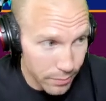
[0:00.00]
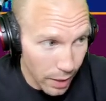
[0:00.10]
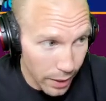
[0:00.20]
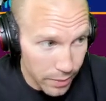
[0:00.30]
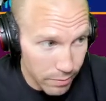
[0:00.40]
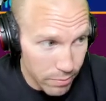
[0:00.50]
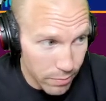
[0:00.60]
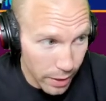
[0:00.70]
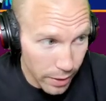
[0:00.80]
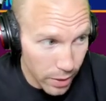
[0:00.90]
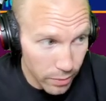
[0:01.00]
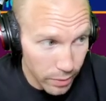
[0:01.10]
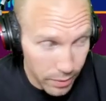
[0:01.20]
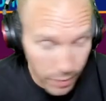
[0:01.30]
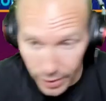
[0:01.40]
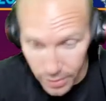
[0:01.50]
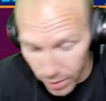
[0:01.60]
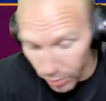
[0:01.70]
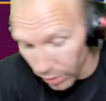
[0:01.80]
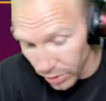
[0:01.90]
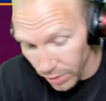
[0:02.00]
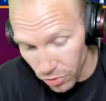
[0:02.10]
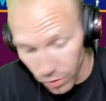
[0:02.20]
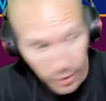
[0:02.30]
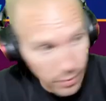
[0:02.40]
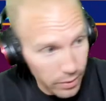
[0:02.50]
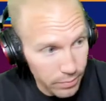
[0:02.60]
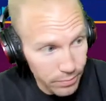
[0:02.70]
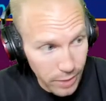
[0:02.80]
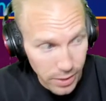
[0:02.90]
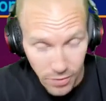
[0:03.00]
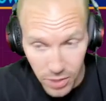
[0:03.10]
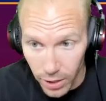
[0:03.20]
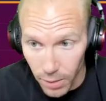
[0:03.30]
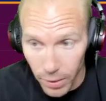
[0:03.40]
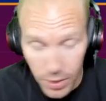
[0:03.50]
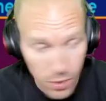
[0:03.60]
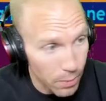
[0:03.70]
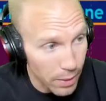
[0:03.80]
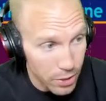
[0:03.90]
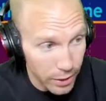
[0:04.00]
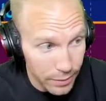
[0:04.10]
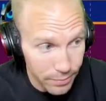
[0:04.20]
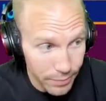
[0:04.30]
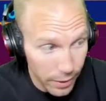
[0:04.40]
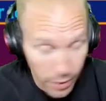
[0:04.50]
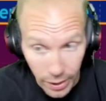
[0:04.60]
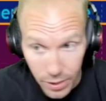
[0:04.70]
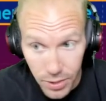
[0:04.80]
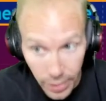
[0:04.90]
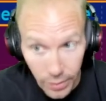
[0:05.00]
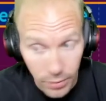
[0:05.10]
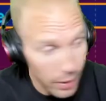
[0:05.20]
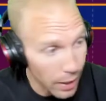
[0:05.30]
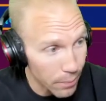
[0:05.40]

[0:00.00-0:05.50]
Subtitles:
can see relative strength, and because I've stared at price so much, I can just tell.